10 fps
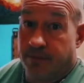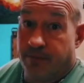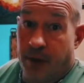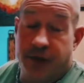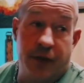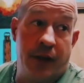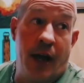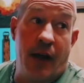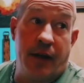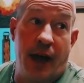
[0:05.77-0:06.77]
But your
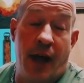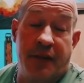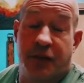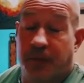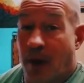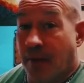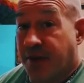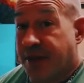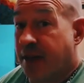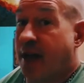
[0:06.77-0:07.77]
not not
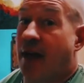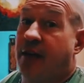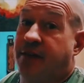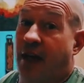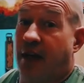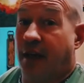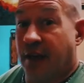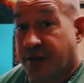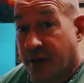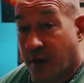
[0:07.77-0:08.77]
supremacy content
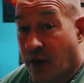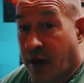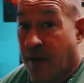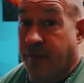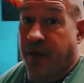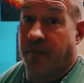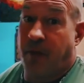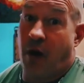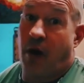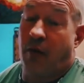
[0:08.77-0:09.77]
isn't quite up to
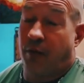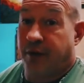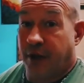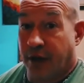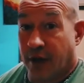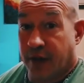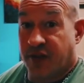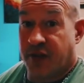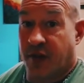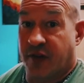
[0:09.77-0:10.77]
par with the
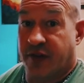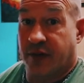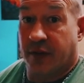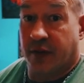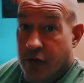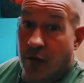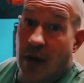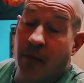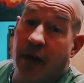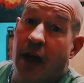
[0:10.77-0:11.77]
youngsters. So
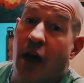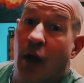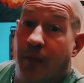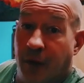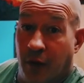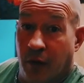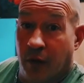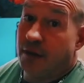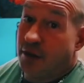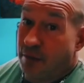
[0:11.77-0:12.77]
I'm going to help you.
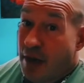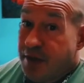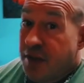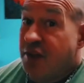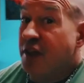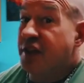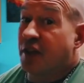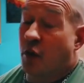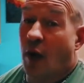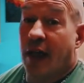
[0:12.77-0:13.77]
Your message
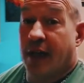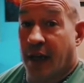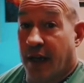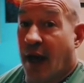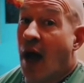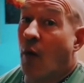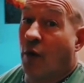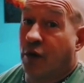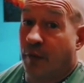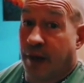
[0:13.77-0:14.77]
isn't quite getting out
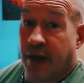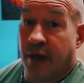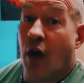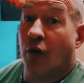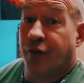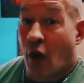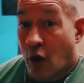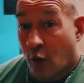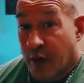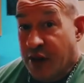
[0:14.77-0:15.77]
when you're being all
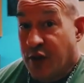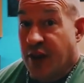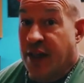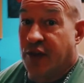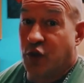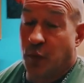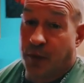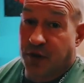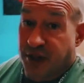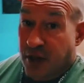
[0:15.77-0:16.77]
dog whistly and
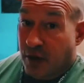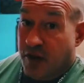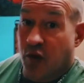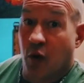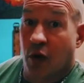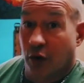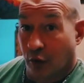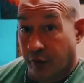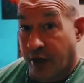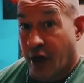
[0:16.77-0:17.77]
super secret squirrel
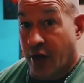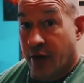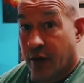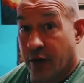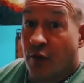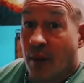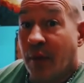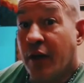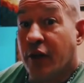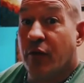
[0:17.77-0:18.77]
over there. So I'm
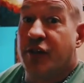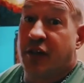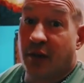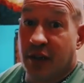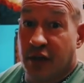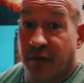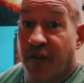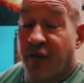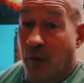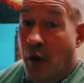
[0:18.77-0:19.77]
going to do a series of
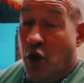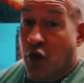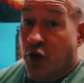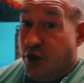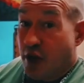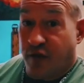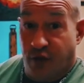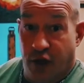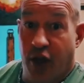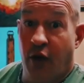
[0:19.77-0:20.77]
infomercials just
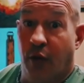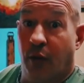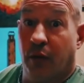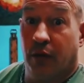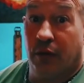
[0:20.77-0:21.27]
for you.